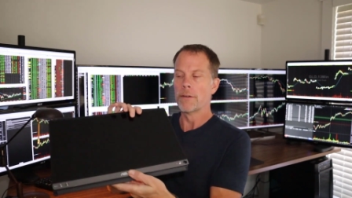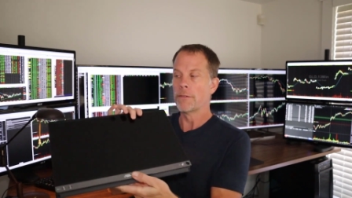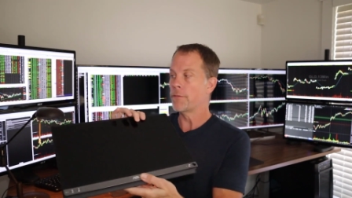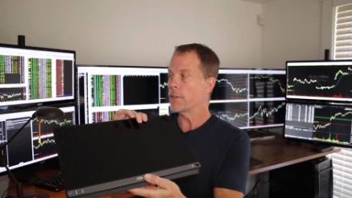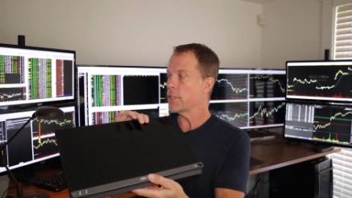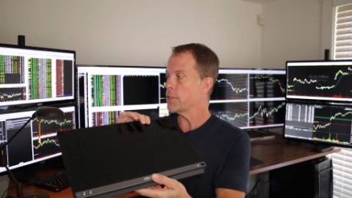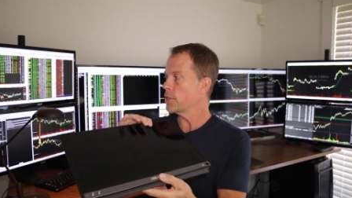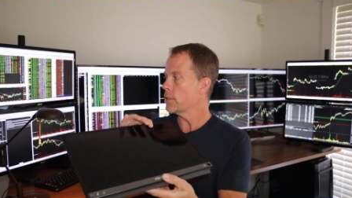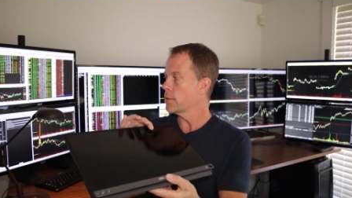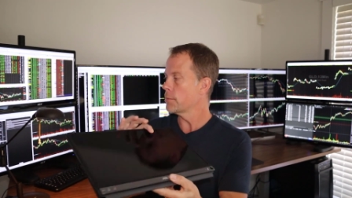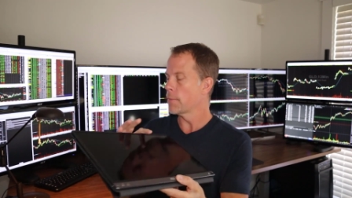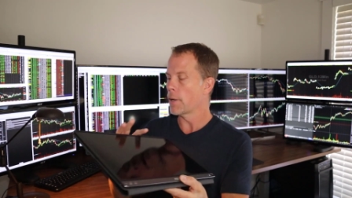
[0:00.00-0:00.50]

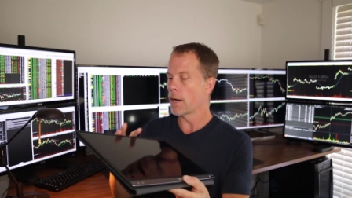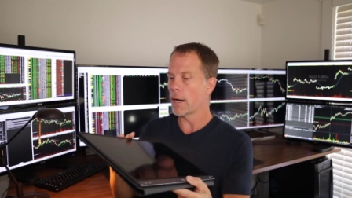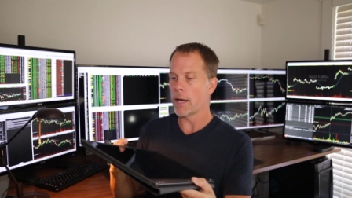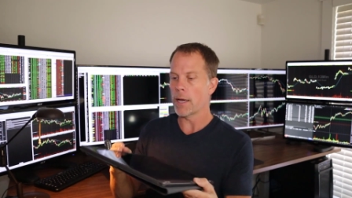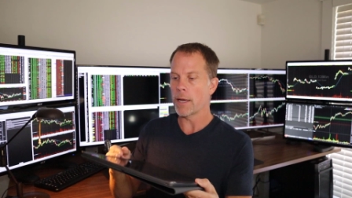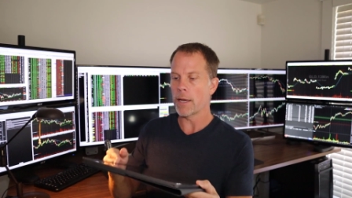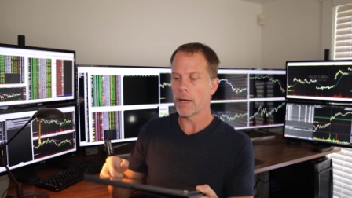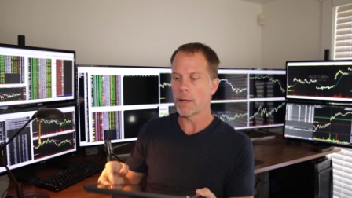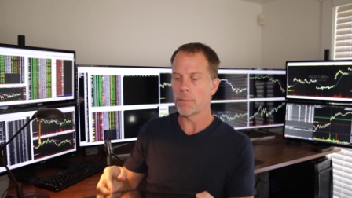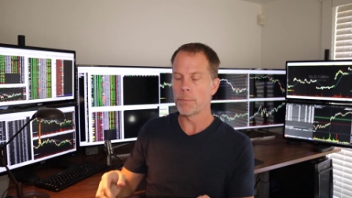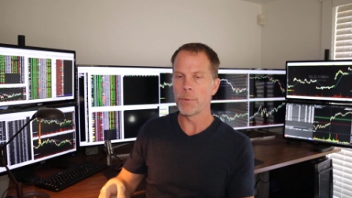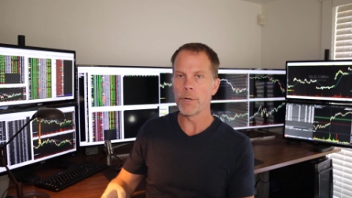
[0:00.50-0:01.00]
fits in
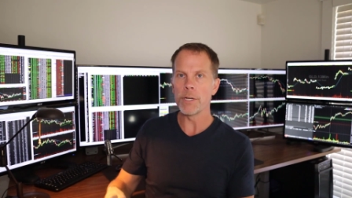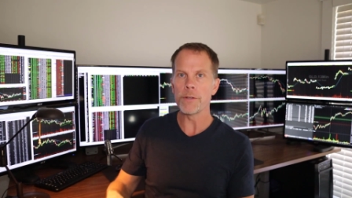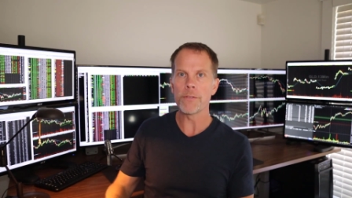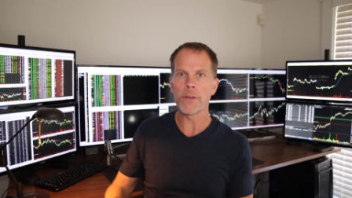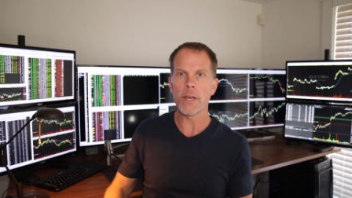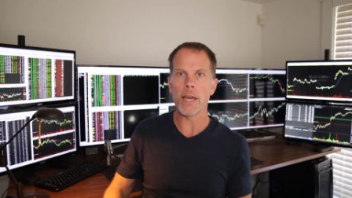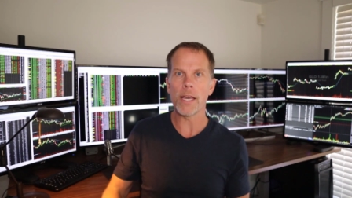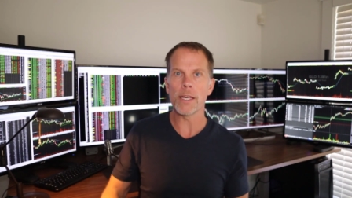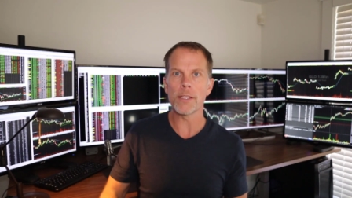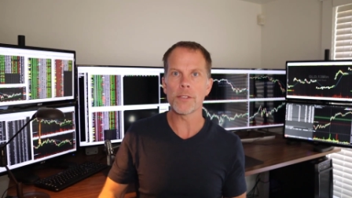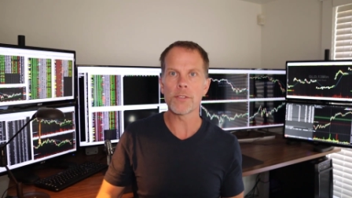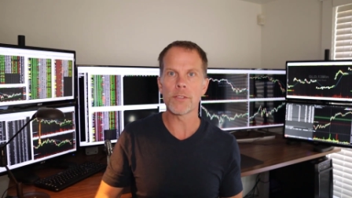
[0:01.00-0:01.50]
my uh,
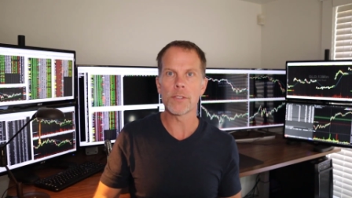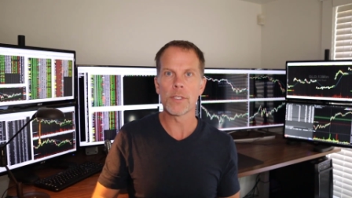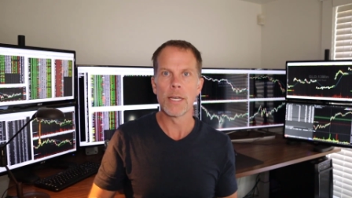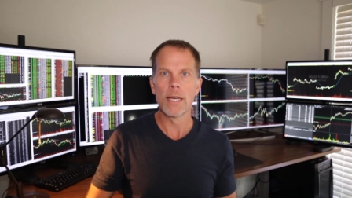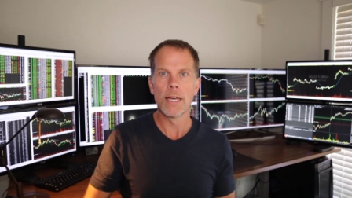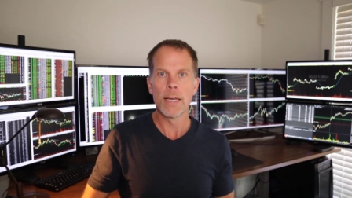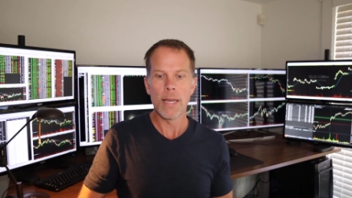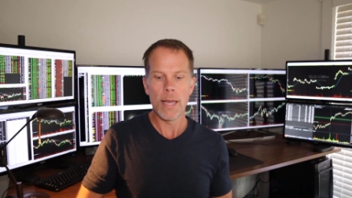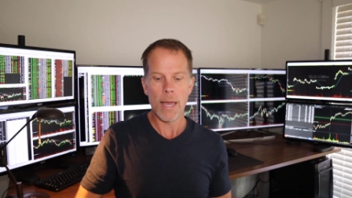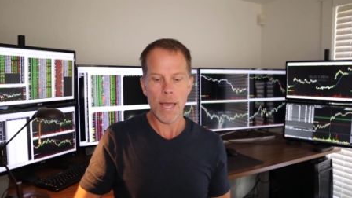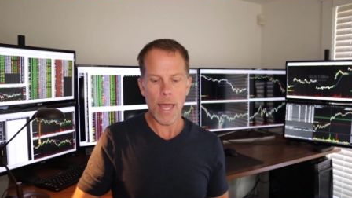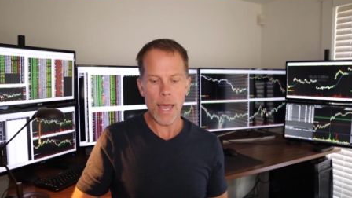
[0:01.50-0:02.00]
briefcase,
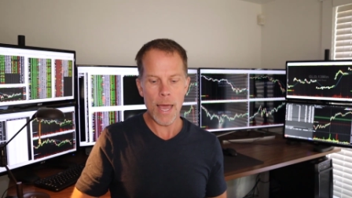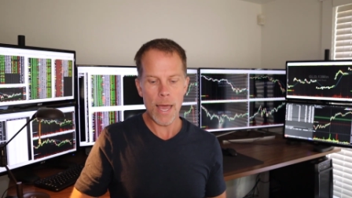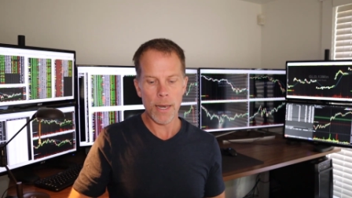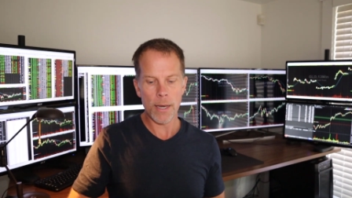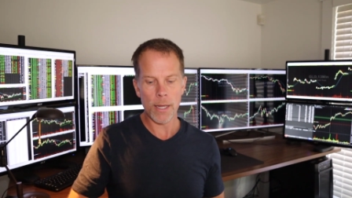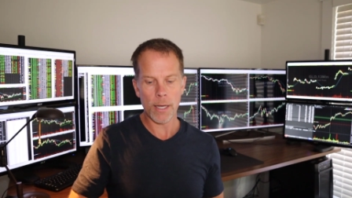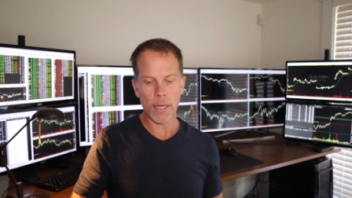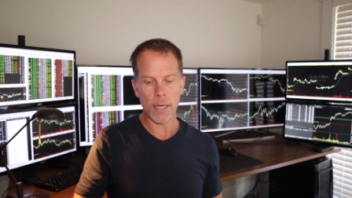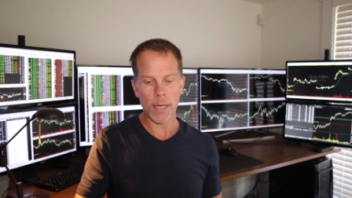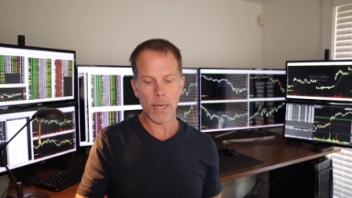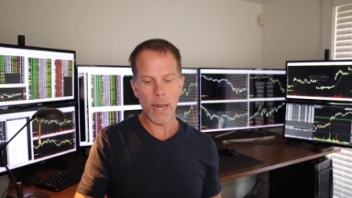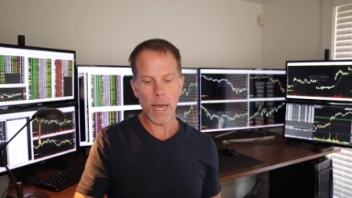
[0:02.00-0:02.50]

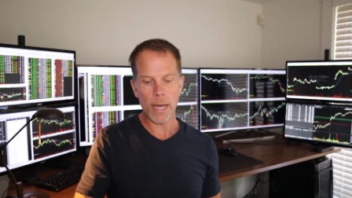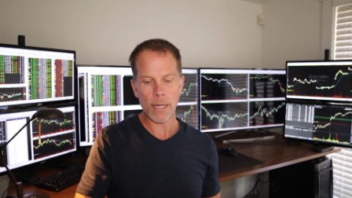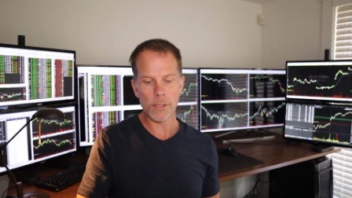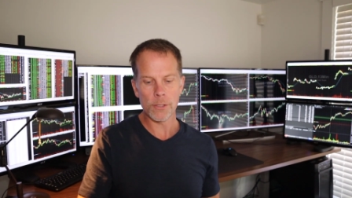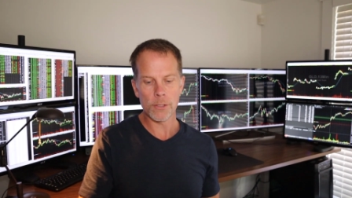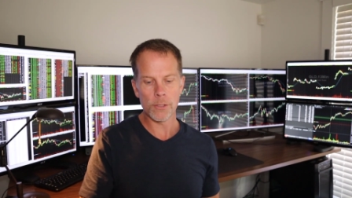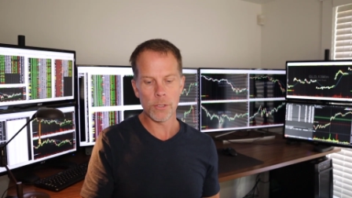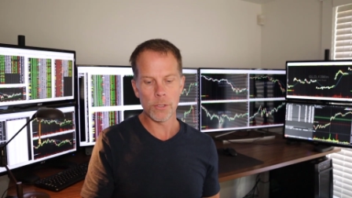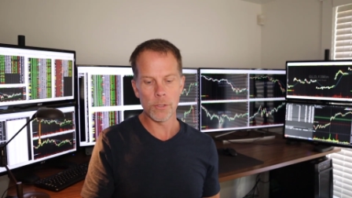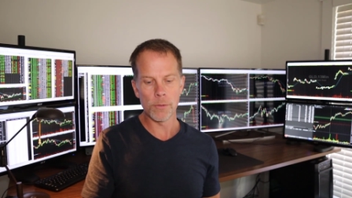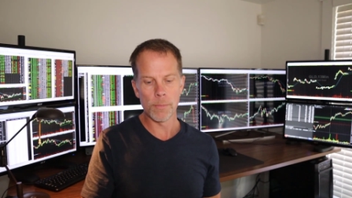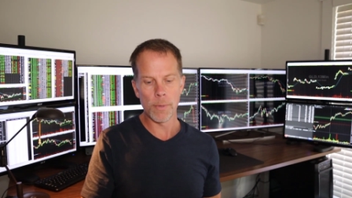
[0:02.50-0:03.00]
and it
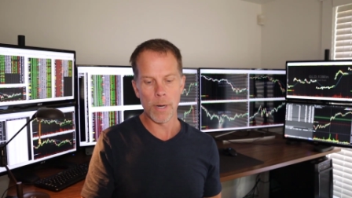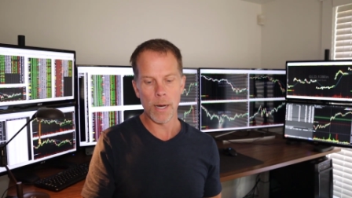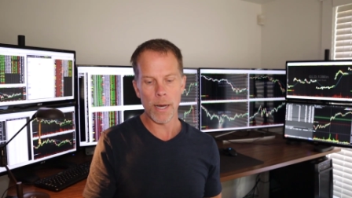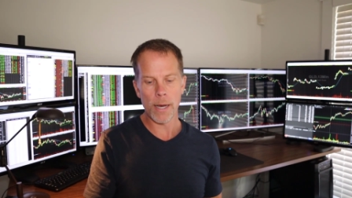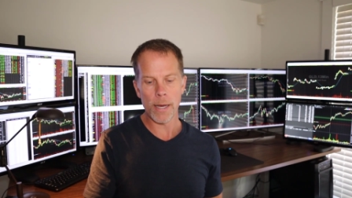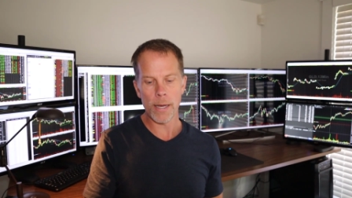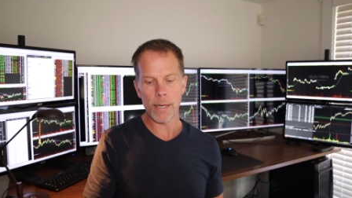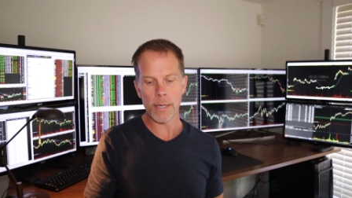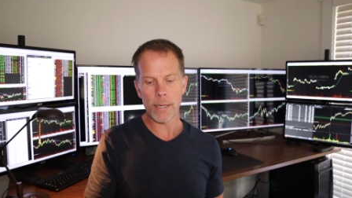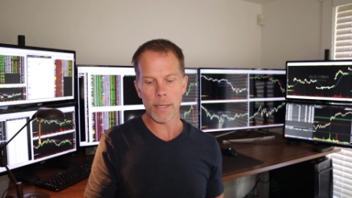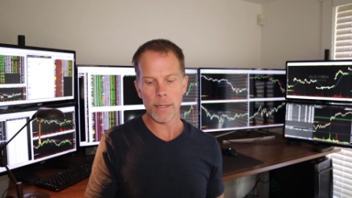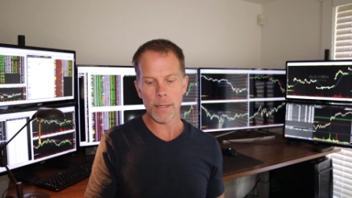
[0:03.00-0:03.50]
connects to
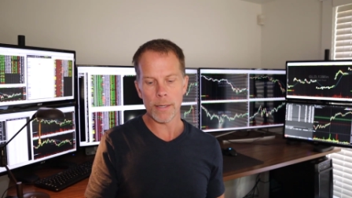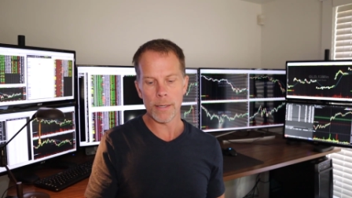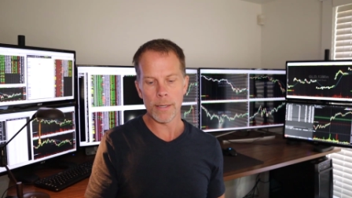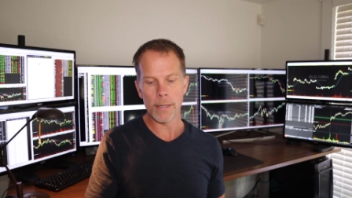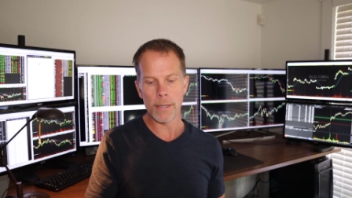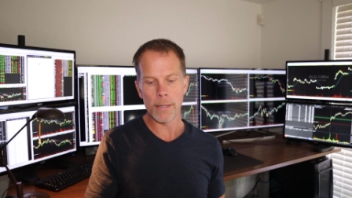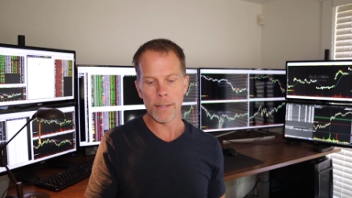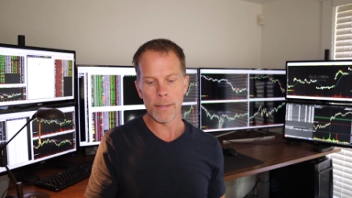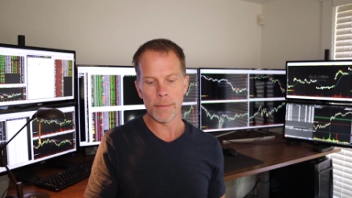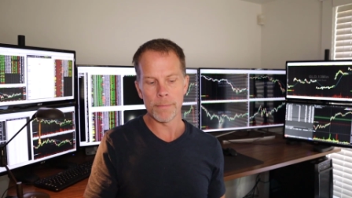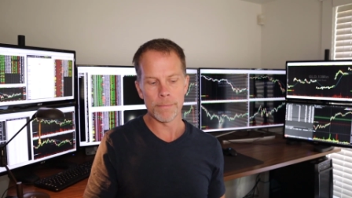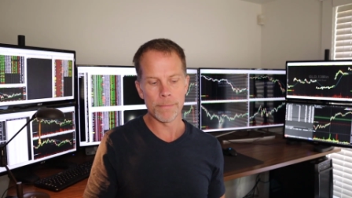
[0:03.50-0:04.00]
my,
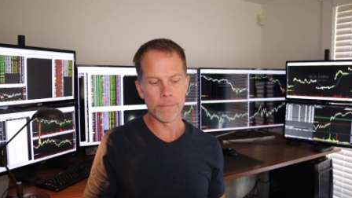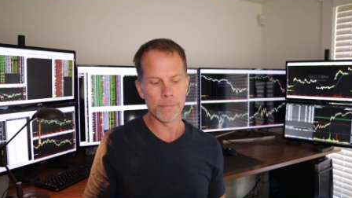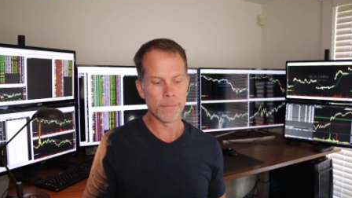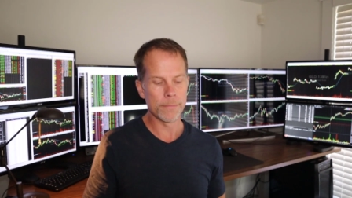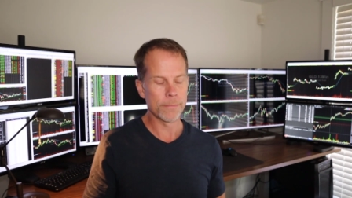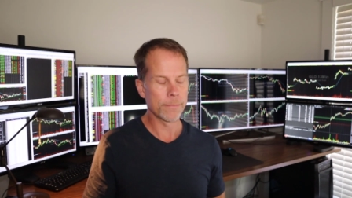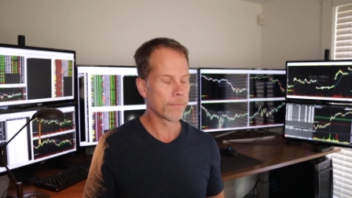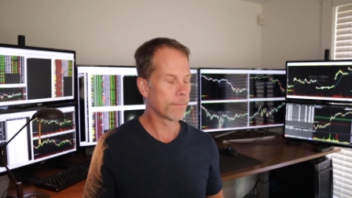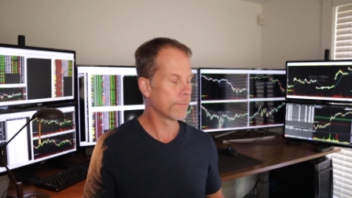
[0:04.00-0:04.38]
um,